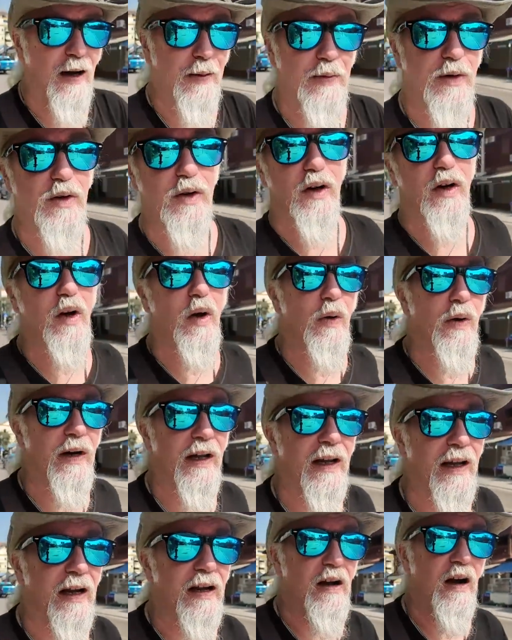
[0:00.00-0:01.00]
I'm just gonna go
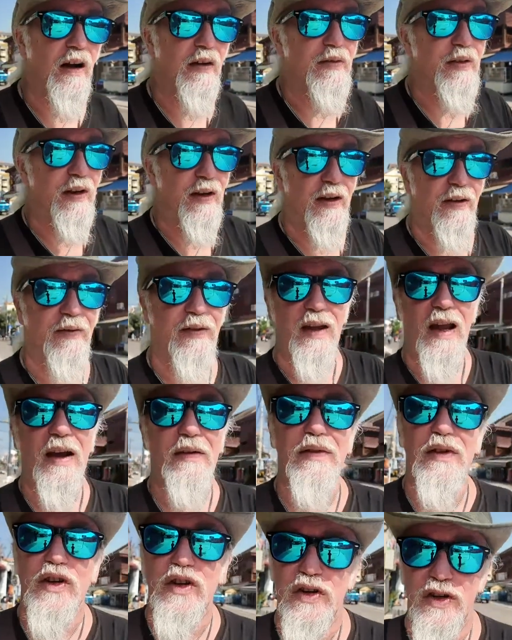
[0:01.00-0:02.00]
in and get coffee. If they
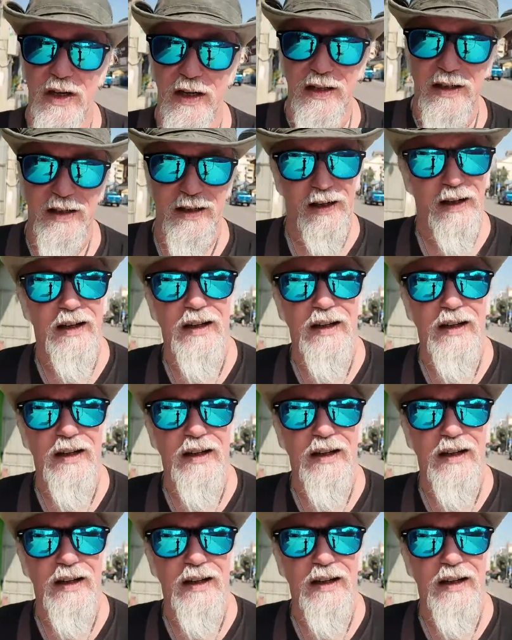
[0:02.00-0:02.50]
have a seat,